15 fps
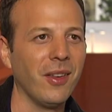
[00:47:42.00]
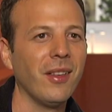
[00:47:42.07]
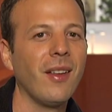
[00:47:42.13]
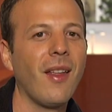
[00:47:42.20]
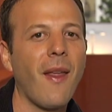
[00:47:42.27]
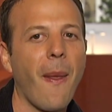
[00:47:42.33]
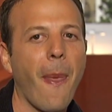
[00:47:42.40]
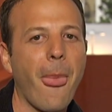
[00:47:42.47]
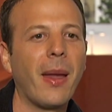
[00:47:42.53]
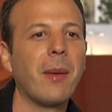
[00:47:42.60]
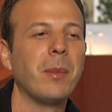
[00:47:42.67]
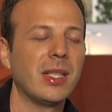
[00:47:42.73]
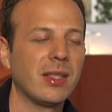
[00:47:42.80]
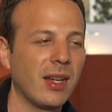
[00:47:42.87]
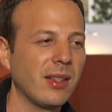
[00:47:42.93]
you know.
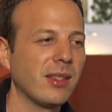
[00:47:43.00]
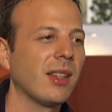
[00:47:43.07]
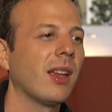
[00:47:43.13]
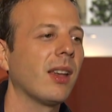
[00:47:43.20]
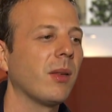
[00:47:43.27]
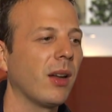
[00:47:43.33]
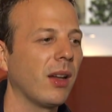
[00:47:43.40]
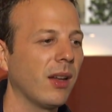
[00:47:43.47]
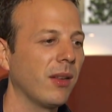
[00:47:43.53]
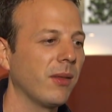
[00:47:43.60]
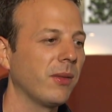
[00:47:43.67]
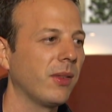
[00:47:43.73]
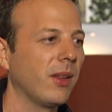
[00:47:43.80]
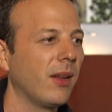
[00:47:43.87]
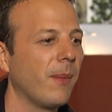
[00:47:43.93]
And besides that, I
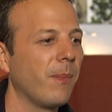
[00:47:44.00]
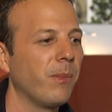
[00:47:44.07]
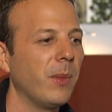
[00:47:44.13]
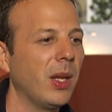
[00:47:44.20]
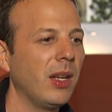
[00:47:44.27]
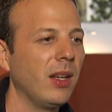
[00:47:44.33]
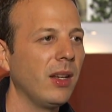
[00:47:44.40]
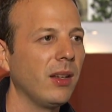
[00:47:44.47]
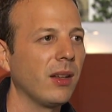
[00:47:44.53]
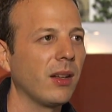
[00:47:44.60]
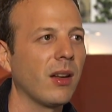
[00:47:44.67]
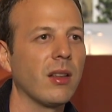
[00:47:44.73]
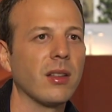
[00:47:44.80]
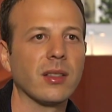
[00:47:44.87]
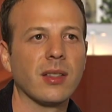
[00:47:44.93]
have many
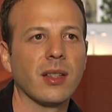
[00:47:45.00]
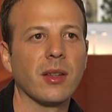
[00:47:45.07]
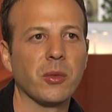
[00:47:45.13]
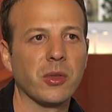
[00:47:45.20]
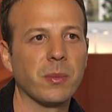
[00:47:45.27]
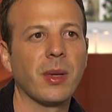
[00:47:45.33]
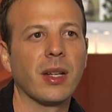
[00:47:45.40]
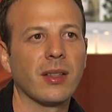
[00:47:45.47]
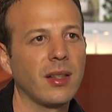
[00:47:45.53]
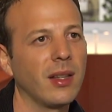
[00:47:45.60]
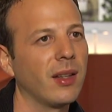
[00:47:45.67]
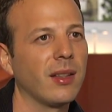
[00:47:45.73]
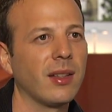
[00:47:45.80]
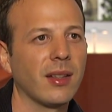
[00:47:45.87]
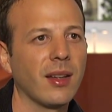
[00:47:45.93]
colleagues that I respect a
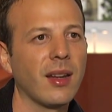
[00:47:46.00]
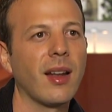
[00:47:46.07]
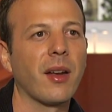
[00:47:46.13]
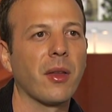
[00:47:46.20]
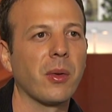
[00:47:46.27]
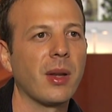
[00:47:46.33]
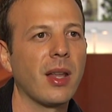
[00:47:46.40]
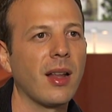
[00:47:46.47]
lot, like Gerardo